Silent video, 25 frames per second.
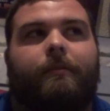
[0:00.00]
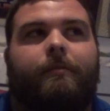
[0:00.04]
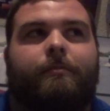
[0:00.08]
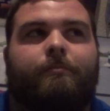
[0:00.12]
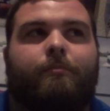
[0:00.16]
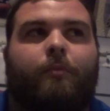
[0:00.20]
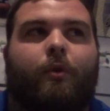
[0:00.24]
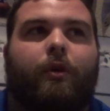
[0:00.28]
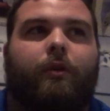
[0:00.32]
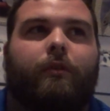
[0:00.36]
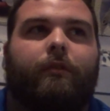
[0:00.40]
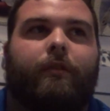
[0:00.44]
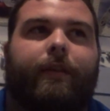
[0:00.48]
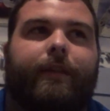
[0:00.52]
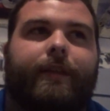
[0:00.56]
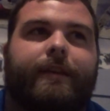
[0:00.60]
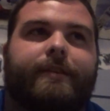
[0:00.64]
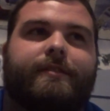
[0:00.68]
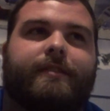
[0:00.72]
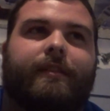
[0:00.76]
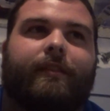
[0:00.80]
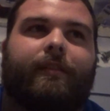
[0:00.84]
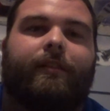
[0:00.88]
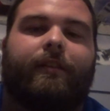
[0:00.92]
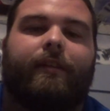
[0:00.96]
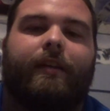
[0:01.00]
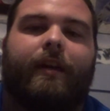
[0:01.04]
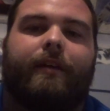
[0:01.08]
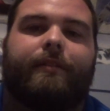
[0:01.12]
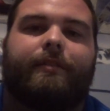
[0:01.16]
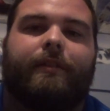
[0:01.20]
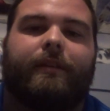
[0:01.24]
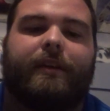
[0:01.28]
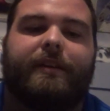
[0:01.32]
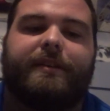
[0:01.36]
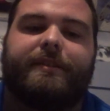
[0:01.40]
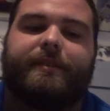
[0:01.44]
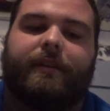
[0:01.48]
more realistically I
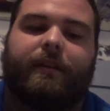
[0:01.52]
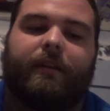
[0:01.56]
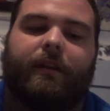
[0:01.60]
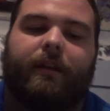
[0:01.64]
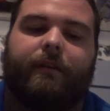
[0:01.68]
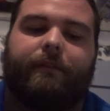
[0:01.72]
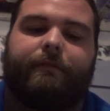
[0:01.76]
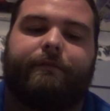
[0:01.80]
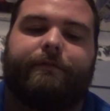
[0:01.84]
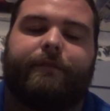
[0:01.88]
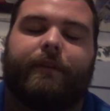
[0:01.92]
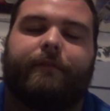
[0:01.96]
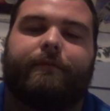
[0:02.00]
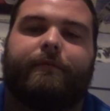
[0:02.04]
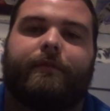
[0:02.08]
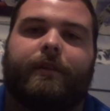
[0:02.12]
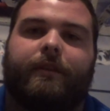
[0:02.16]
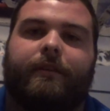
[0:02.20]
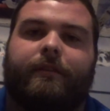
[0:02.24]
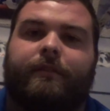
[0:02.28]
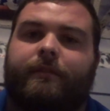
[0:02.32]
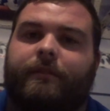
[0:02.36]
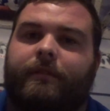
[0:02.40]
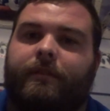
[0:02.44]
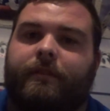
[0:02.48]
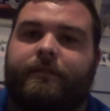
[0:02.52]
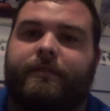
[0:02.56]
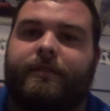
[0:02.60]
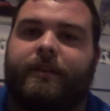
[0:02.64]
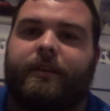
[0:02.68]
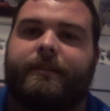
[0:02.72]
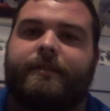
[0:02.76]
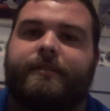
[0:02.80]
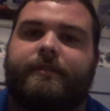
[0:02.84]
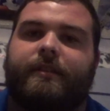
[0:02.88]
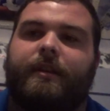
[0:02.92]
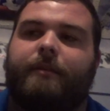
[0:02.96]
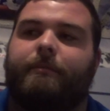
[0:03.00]
think he's going to get 50 to
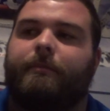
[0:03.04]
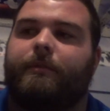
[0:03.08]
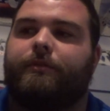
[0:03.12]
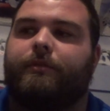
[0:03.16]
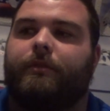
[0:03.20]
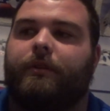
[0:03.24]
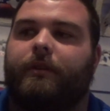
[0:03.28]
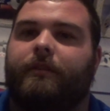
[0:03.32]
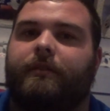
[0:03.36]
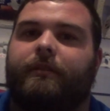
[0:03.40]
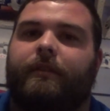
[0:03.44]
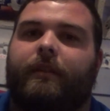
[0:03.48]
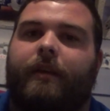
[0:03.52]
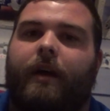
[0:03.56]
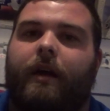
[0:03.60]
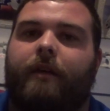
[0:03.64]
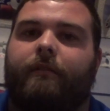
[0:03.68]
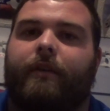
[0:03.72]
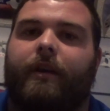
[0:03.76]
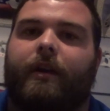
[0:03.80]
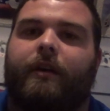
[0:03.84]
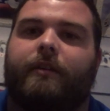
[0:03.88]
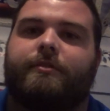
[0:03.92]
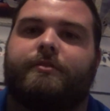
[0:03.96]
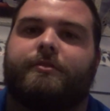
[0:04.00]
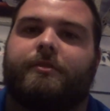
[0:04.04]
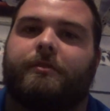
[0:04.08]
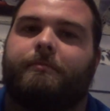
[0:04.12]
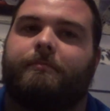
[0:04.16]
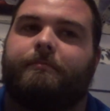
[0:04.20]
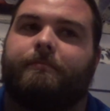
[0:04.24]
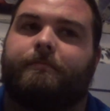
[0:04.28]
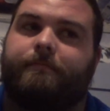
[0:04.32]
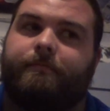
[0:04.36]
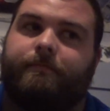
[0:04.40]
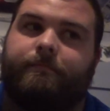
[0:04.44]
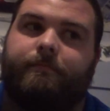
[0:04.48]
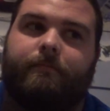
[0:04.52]
60 in between that round, so
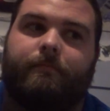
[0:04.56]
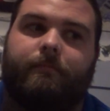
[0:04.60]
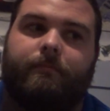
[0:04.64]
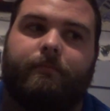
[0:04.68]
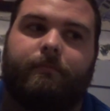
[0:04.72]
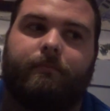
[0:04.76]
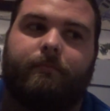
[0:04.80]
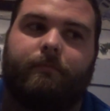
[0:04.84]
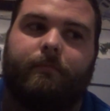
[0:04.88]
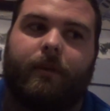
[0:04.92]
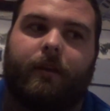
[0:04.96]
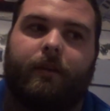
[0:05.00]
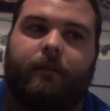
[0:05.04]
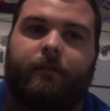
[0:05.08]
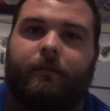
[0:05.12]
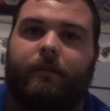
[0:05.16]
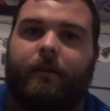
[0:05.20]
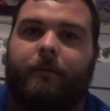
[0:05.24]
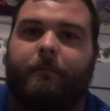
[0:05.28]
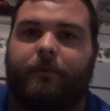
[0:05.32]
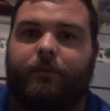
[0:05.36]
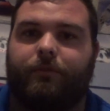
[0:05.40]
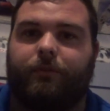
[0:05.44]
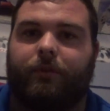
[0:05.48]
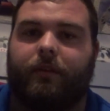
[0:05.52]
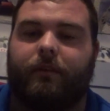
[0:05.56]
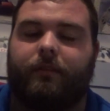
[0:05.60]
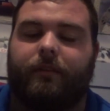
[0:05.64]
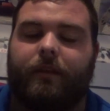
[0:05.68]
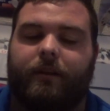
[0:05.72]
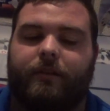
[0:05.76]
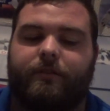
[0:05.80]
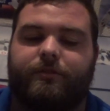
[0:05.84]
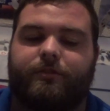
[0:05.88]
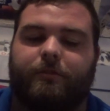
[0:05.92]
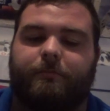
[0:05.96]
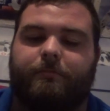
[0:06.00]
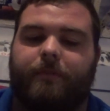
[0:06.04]
in between
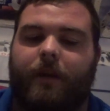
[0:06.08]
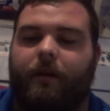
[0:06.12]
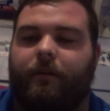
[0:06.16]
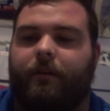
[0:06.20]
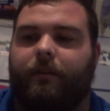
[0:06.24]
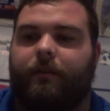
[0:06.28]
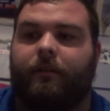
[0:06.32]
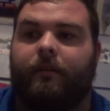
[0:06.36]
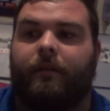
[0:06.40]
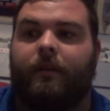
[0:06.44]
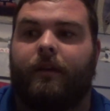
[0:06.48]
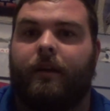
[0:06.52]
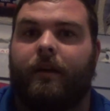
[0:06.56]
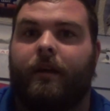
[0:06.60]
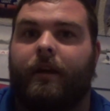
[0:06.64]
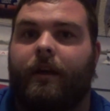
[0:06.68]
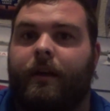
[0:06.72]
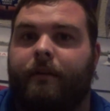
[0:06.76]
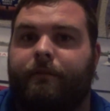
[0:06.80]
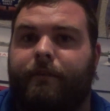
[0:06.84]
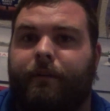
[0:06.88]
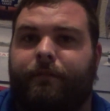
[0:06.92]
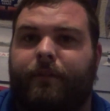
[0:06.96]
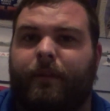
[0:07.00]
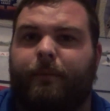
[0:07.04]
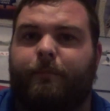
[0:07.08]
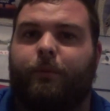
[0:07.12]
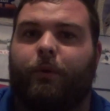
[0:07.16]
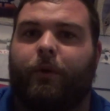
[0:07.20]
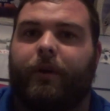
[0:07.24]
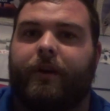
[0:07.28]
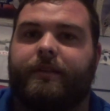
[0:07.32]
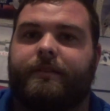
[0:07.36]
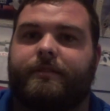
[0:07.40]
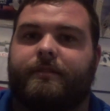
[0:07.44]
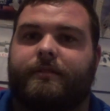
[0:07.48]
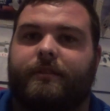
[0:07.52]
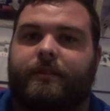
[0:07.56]
there, so probably 50
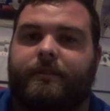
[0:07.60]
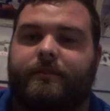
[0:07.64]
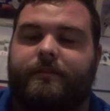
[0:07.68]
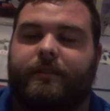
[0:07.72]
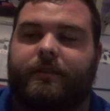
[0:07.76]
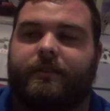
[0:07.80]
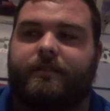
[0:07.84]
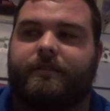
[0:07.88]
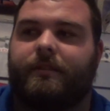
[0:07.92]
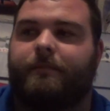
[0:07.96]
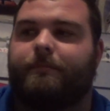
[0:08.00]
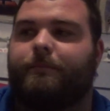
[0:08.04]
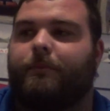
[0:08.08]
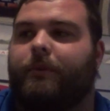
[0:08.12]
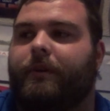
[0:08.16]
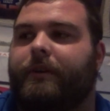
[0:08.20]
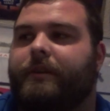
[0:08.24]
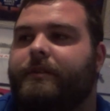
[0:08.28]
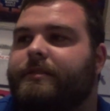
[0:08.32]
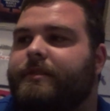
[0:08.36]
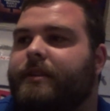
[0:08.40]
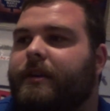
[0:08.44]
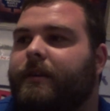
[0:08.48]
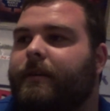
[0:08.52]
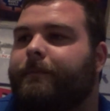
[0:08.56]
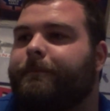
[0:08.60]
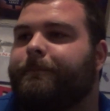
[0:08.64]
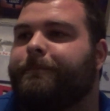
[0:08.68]
points to 60 points,